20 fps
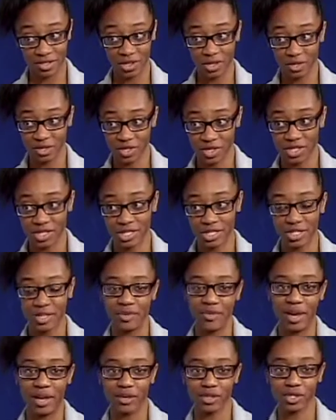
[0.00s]
you know, just to sit
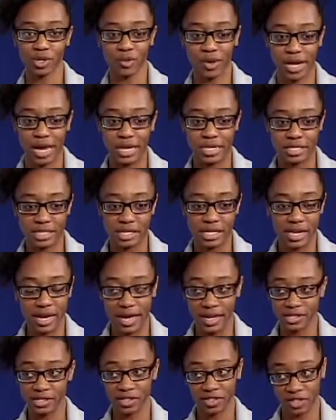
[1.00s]
around. So what I did,
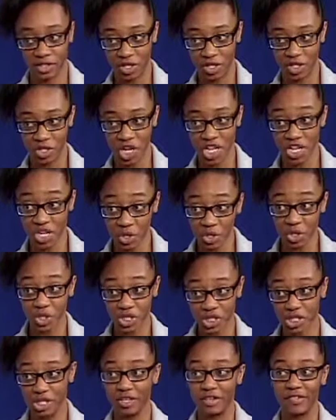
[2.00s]
I took
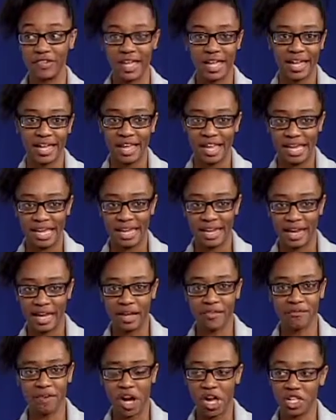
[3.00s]
initiative and
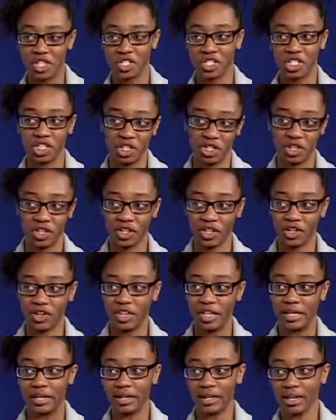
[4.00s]
I
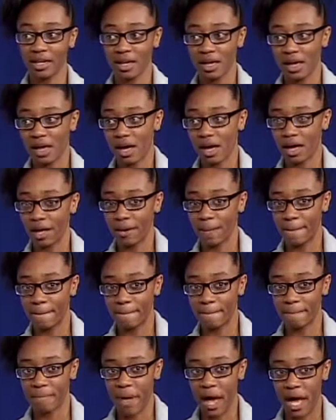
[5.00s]
volunteered, and
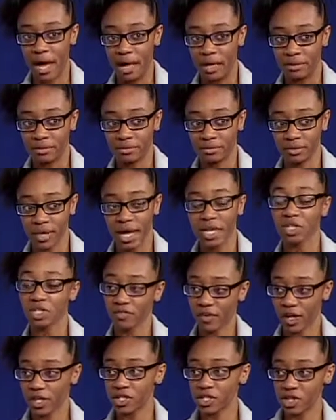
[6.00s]
I
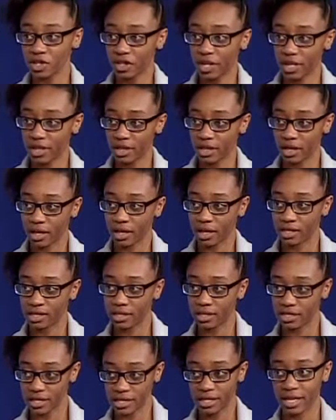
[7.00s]
actually volunteered at
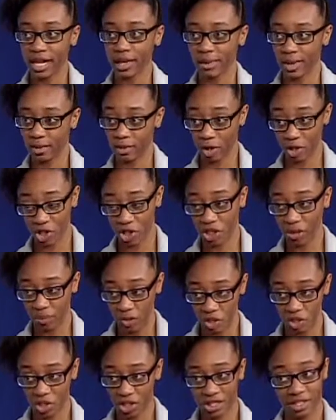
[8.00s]
the Cincinnati Recreation
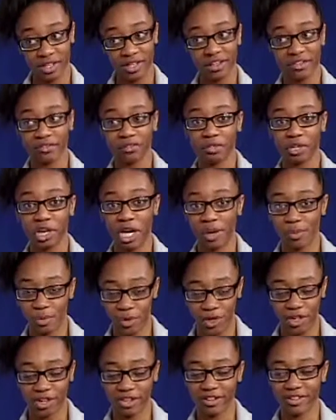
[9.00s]
Commission for a couple
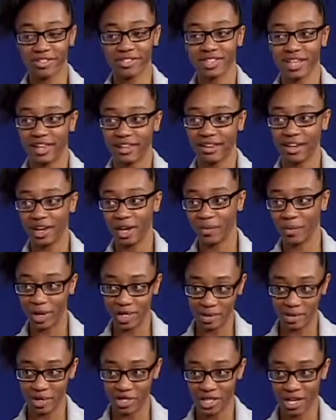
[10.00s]
years at
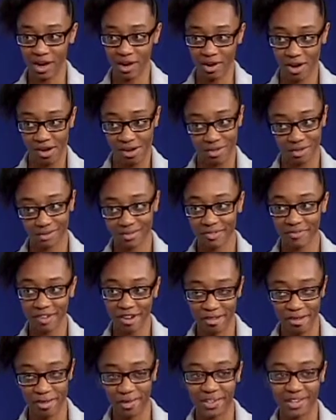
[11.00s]
Westwood Town Hall,
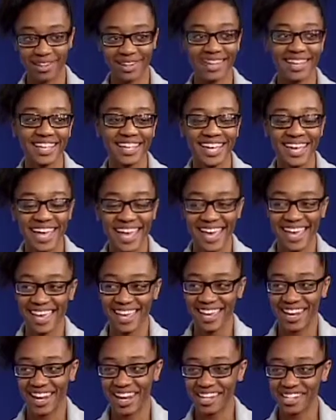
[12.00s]
favorite one,
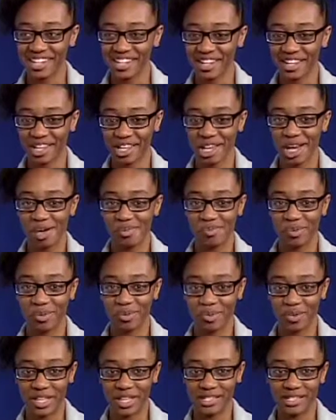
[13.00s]
and I did a
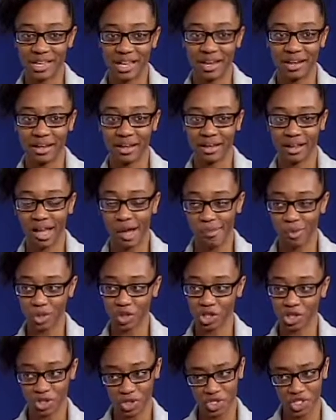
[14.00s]
couple weeks at a couple
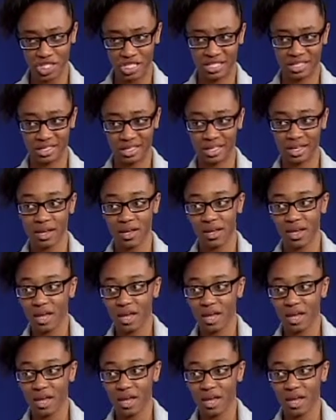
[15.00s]
churches, and